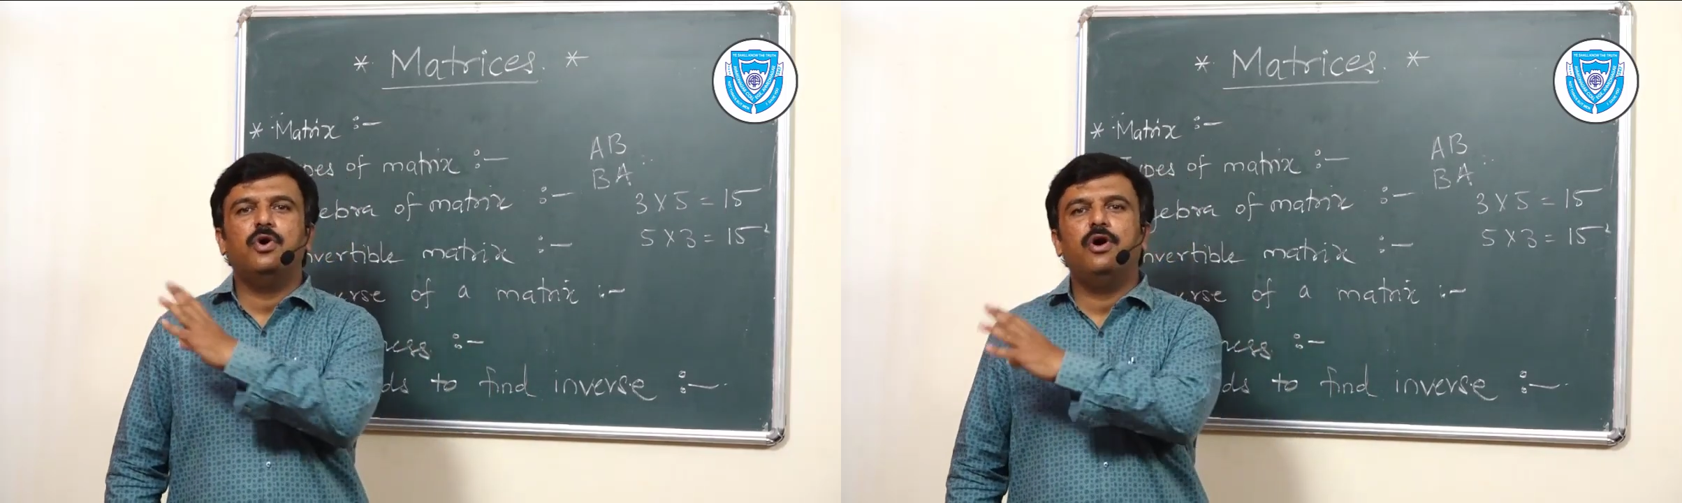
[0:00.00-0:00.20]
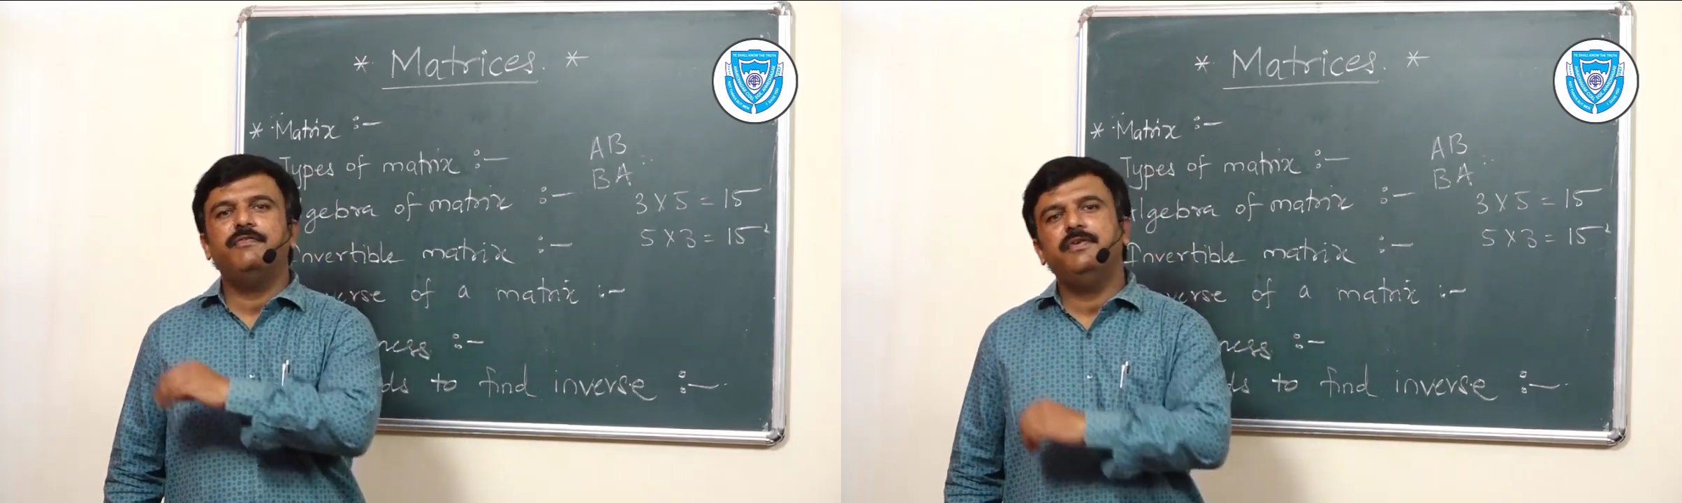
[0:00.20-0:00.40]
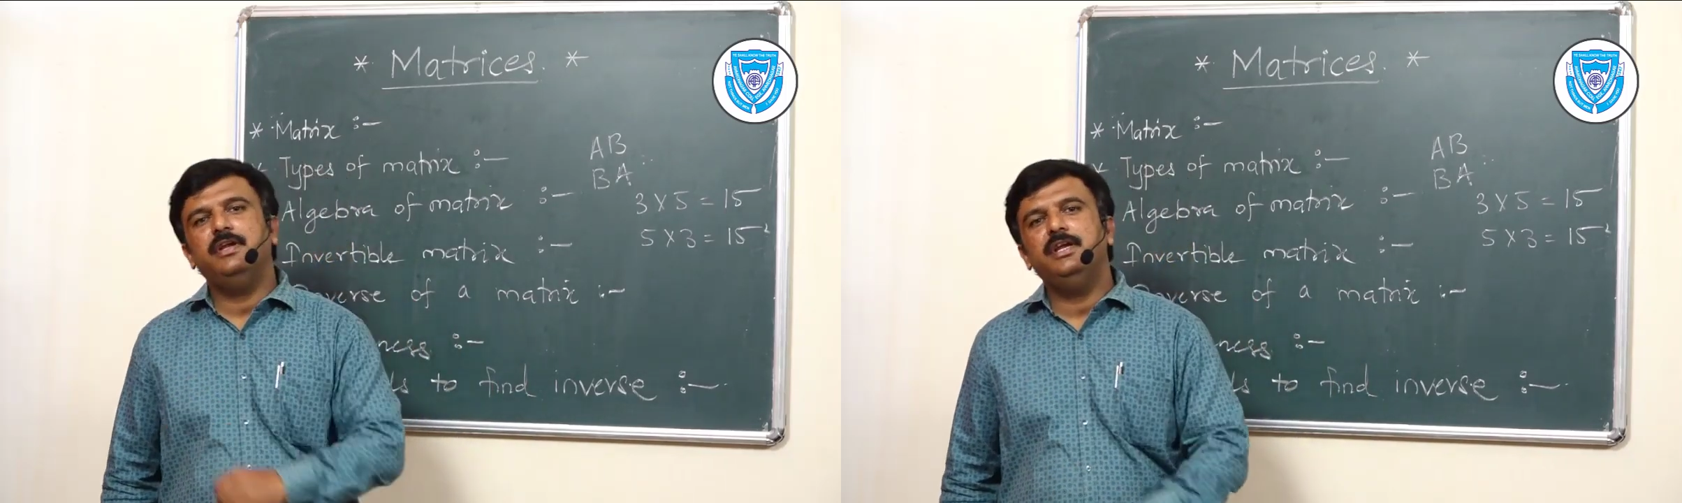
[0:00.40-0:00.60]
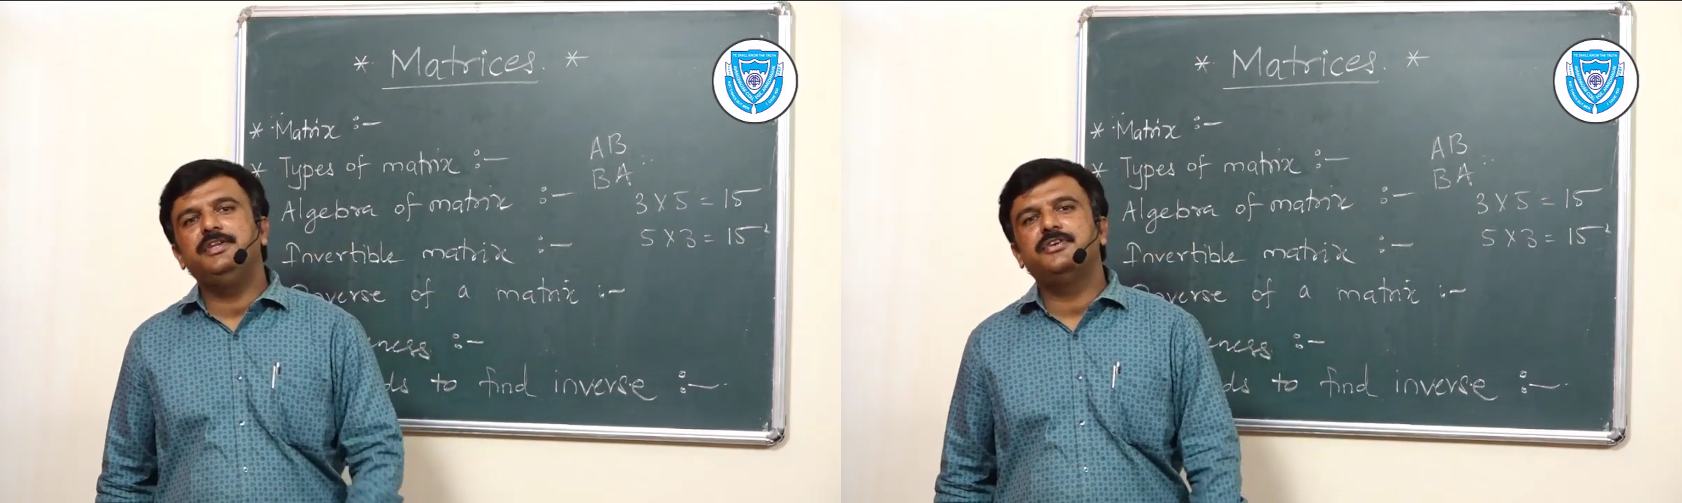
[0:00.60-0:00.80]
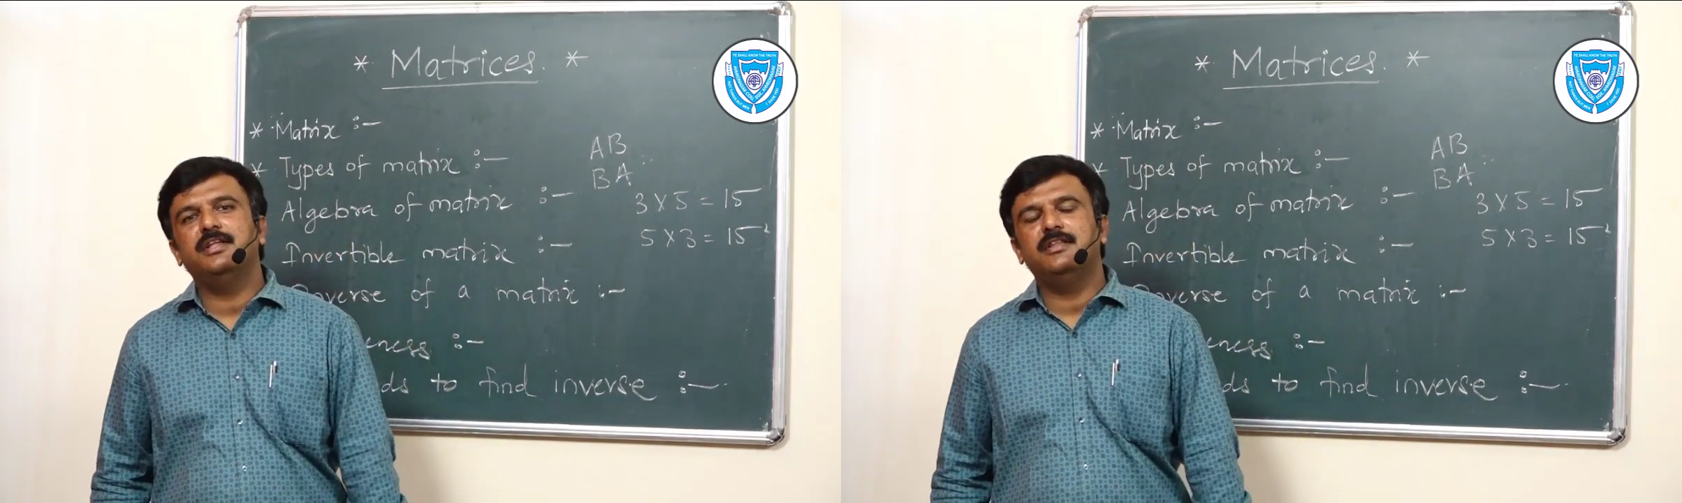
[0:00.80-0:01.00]
of
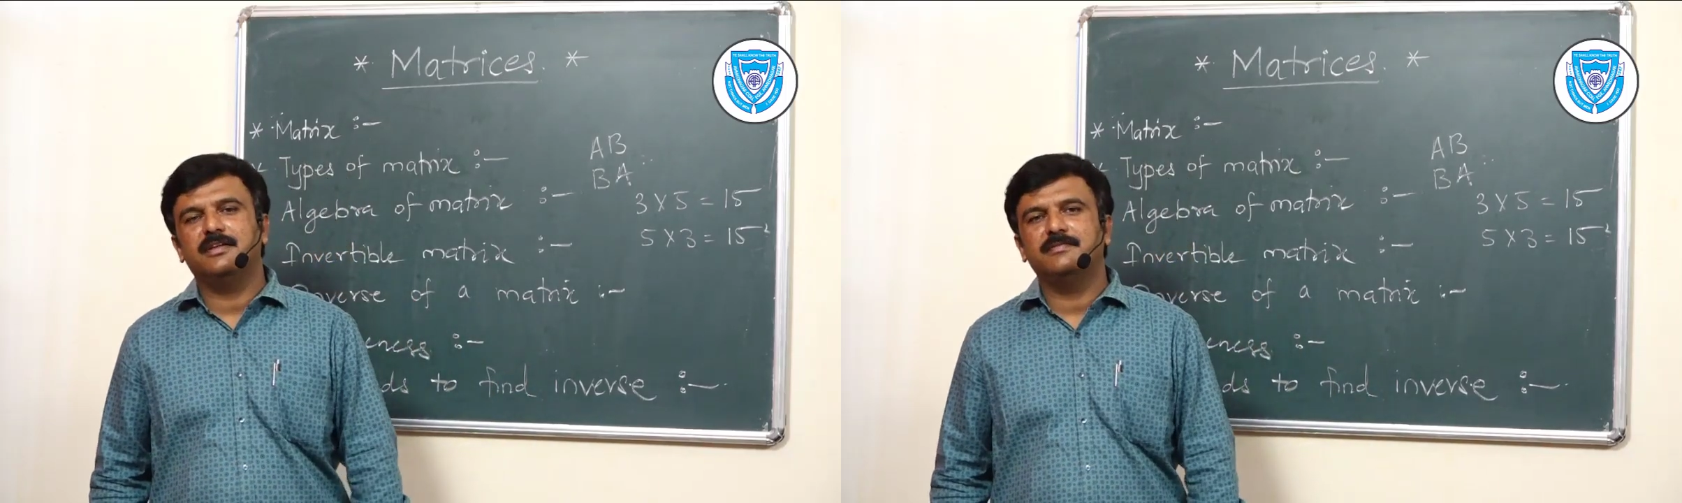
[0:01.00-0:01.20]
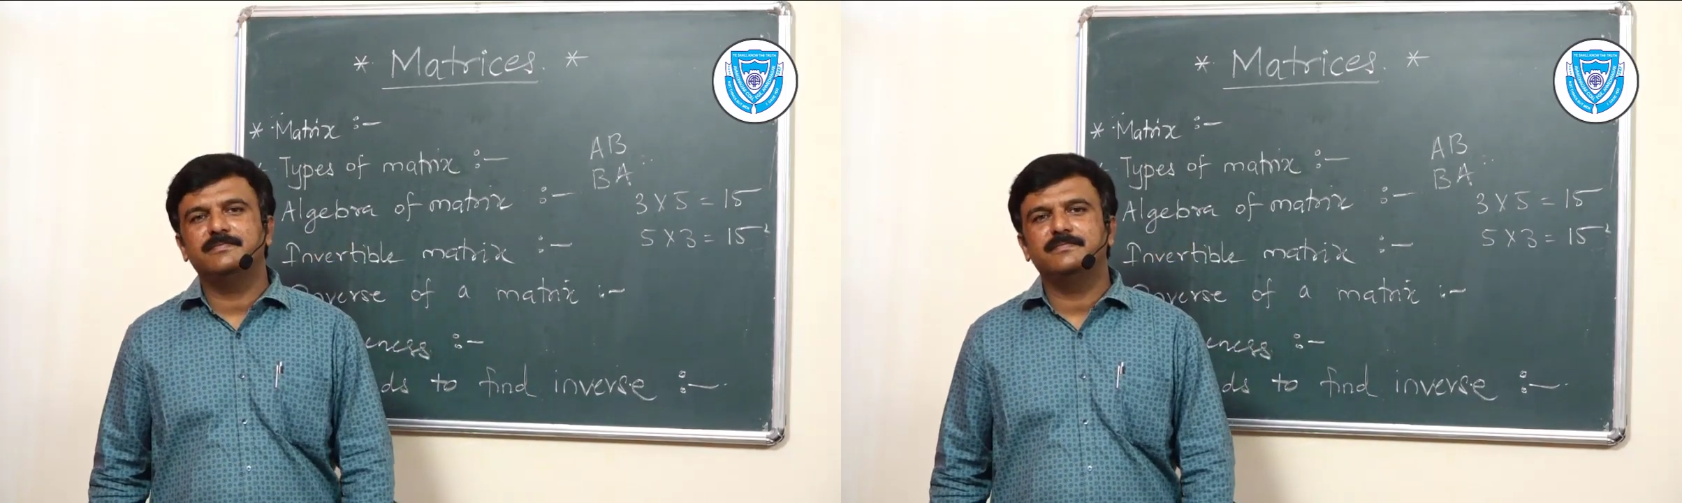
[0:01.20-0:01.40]
each other.